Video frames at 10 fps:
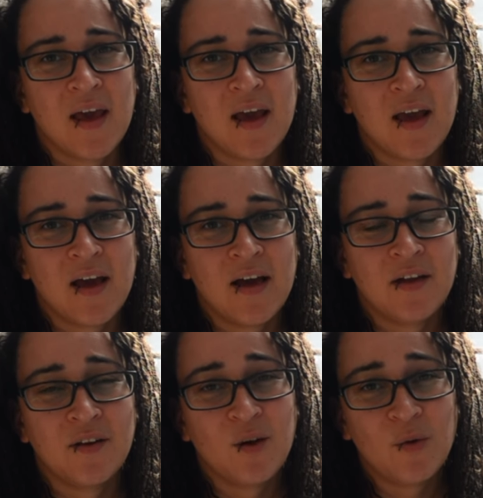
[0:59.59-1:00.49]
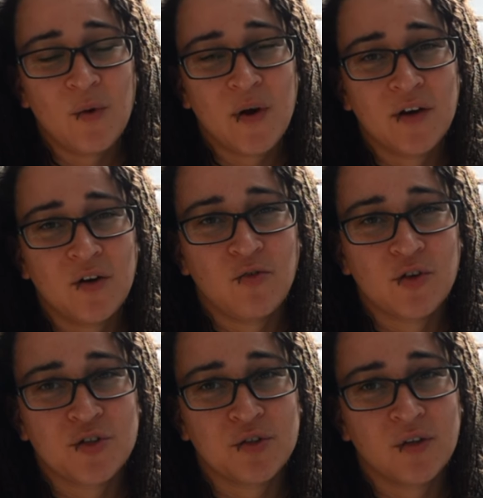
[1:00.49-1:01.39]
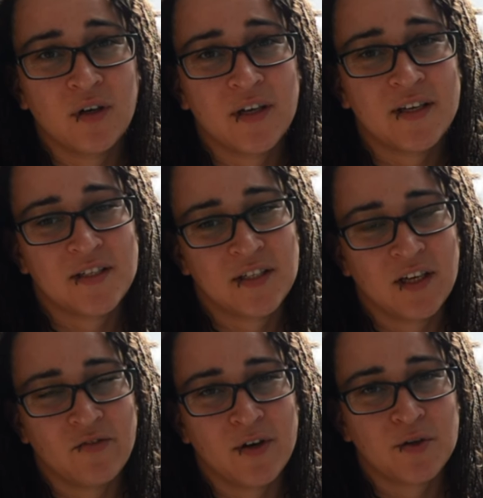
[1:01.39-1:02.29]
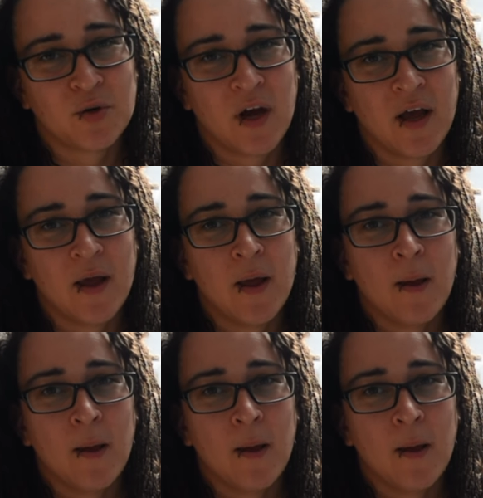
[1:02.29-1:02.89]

and the only way to for sure is to give it a try.